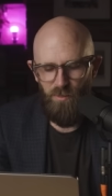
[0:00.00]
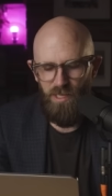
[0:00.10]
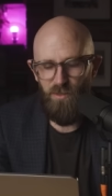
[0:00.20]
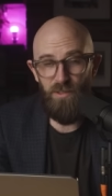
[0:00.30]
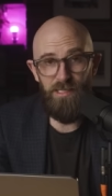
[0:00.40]

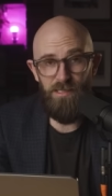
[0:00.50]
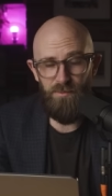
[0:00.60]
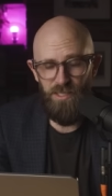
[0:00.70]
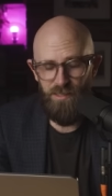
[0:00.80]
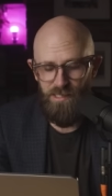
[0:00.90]
Well, according to the
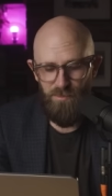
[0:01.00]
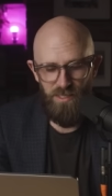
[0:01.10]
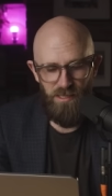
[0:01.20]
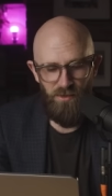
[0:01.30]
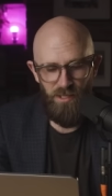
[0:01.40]
marketing
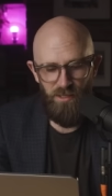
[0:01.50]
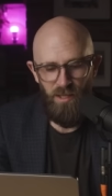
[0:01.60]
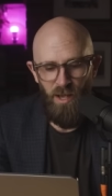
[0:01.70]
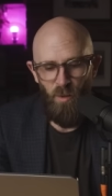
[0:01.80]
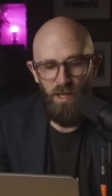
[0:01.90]

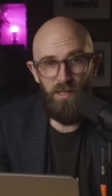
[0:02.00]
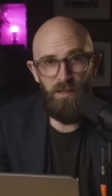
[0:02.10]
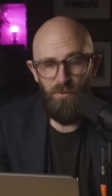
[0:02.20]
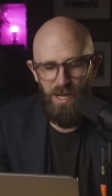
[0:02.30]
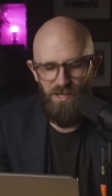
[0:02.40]
material, one
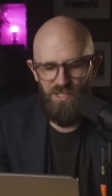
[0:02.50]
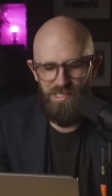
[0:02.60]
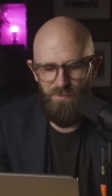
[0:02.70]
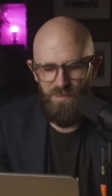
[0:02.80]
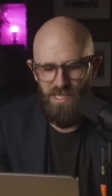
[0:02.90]
courageous
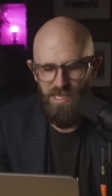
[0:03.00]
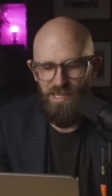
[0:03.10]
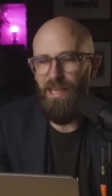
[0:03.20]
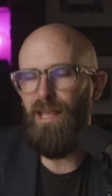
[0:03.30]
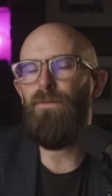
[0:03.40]

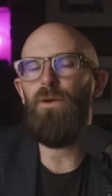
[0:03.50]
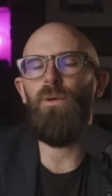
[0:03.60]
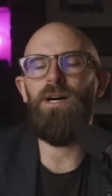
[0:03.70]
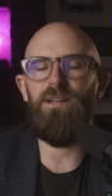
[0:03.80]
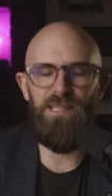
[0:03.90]
MD, if
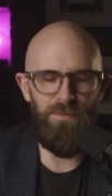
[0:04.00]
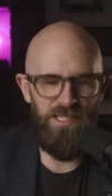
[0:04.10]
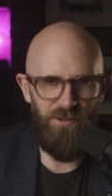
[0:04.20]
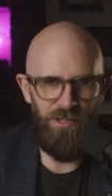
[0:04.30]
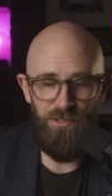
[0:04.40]
your marketing
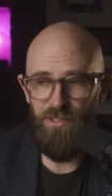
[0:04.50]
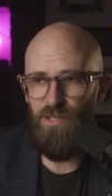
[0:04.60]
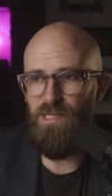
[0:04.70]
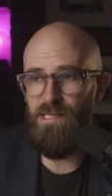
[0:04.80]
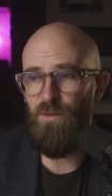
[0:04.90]
material
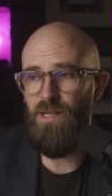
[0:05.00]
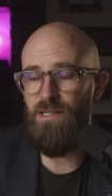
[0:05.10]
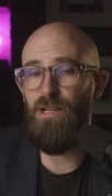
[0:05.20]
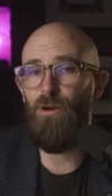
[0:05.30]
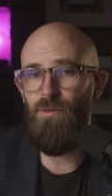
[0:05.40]
uses the
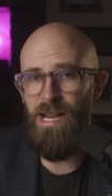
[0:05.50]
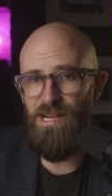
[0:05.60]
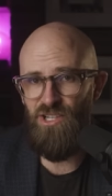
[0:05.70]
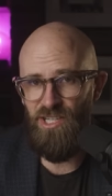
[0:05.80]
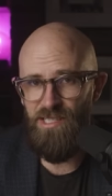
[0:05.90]
word
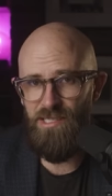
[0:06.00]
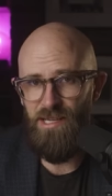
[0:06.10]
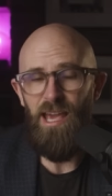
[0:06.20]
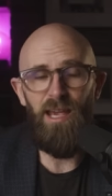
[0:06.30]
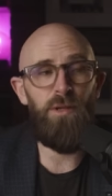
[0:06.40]
courageous,
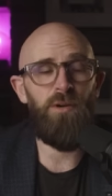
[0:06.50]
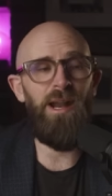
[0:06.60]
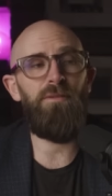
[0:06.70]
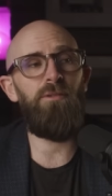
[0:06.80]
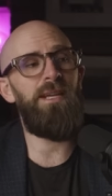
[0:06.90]
if you're
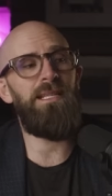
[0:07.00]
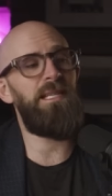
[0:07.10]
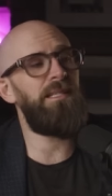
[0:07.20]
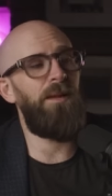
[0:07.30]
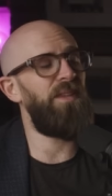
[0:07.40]
ever
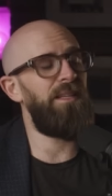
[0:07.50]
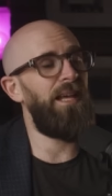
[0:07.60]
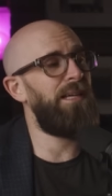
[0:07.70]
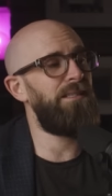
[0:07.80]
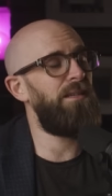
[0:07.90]
reading something
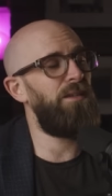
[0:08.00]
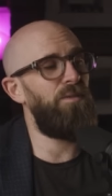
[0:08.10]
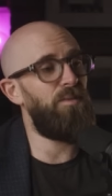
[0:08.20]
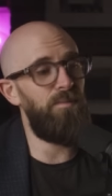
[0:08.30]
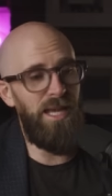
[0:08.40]
that has to do
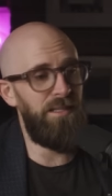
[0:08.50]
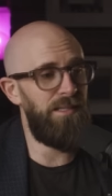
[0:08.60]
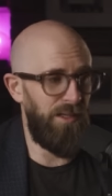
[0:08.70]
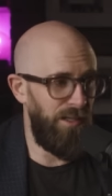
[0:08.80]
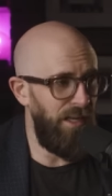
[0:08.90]
with
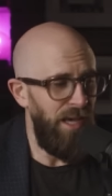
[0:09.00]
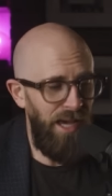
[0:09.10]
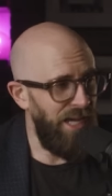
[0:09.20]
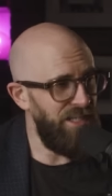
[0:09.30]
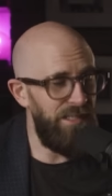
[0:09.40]
medicine
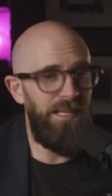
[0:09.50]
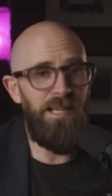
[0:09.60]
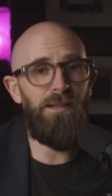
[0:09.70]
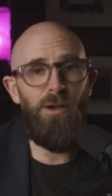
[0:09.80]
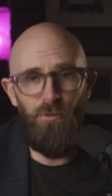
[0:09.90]
and it
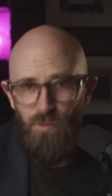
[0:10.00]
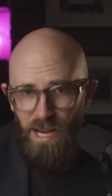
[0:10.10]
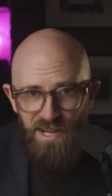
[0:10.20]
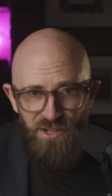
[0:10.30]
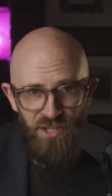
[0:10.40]
says
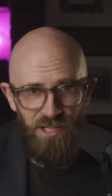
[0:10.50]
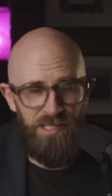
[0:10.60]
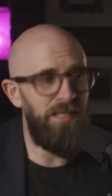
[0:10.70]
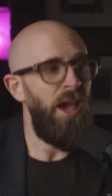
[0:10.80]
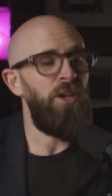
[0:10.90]

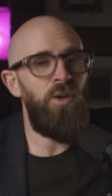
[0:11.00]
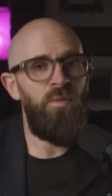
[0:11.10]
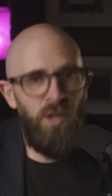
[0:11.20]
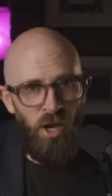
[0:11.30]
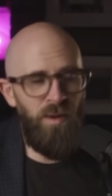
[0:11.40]
courageous, you
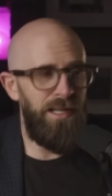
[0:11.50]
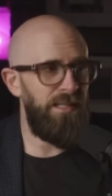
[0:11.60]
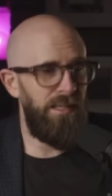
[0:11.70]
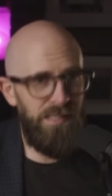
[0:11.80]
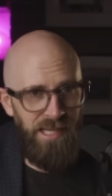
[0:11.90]
know
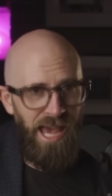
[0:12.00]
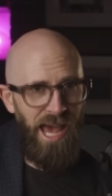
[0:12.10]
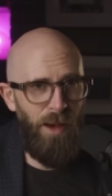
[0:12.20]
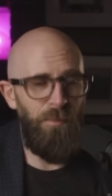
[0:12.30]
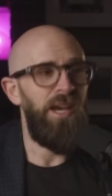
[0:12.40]
it's a
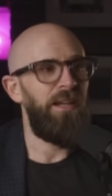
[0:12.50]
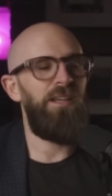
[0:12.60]
scam.